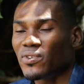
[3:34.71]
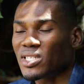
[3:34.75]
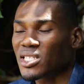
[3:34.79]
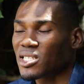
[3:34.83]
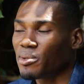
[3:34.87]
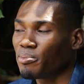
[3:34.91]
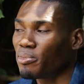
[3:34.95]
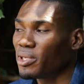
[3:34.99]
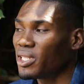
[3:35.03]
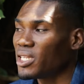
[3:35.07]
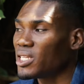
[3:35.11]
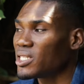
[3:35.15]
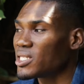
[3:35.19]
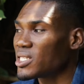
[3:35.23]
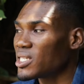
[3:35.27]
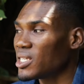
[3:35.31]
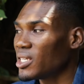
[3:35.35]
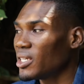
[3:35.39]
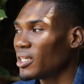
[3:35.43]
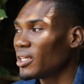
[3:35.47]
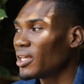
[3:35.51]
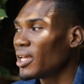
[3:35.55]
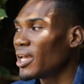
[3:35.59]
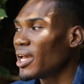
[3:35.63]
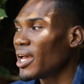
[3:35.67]

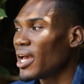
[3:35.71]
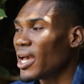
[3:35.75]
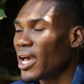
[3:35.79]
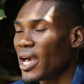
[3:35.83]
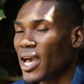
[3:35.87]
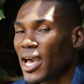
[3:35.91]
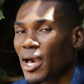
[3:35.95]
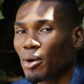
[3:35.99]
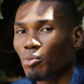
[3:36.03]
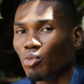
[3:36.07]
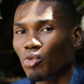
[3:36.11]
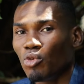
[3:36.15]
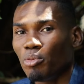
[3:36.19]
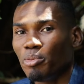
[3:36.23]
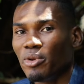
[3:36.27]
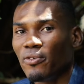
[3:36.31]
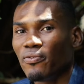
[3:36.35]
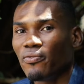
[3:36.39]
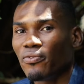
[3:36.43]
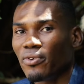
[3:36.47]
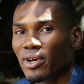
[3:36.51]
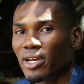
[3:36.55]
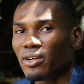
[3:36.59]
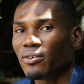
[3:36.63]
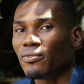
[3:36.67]
Visibility will be
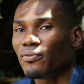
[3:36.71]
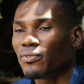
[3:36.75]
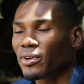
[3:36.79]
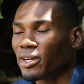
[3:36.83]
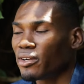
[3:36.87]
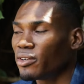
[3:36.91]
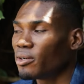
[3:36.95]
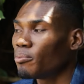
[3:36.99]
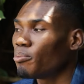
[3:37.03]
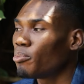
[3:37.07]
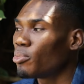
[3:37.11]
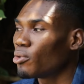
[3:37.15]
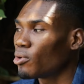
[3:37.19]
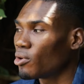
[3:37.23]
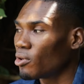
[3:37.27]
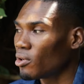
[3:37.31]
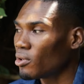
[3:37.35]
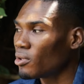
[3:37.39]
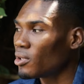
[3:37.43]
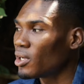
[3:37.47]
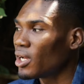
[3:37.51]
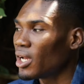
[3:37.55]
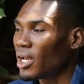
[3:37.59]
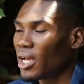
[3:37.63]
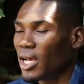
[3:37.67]
very, very
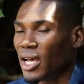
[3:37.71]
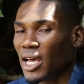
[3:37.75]
poor.